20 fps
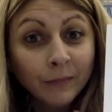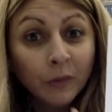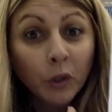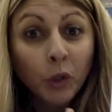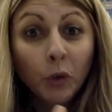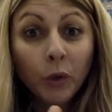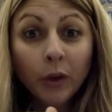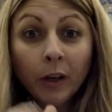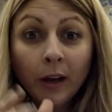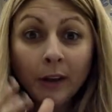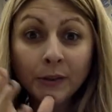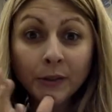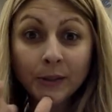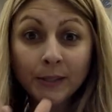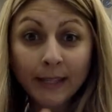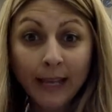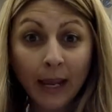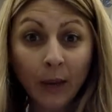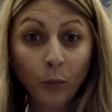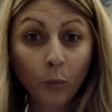You could also
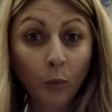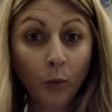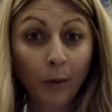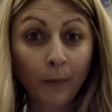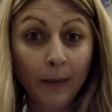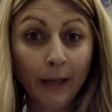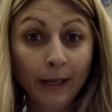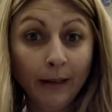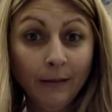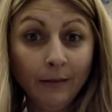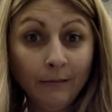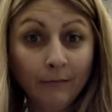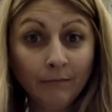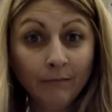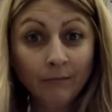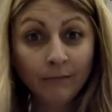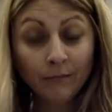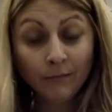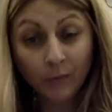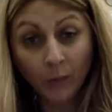say woman
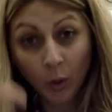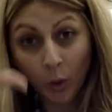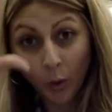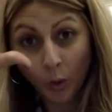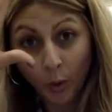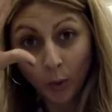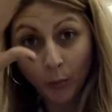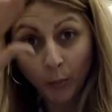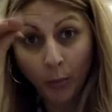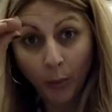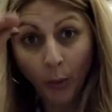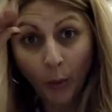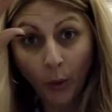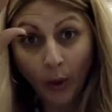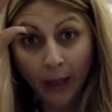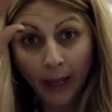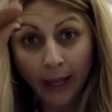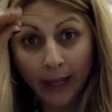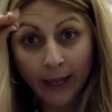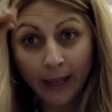or
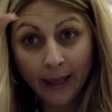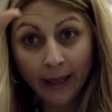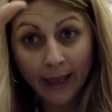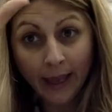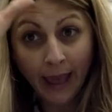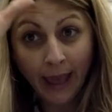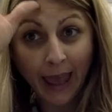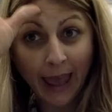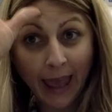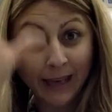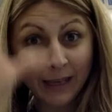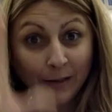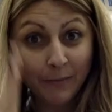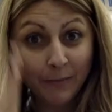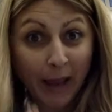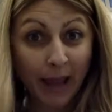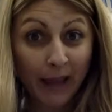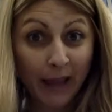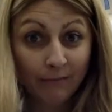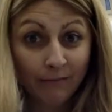boy and
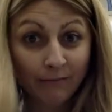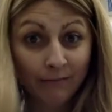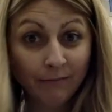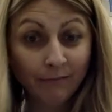man.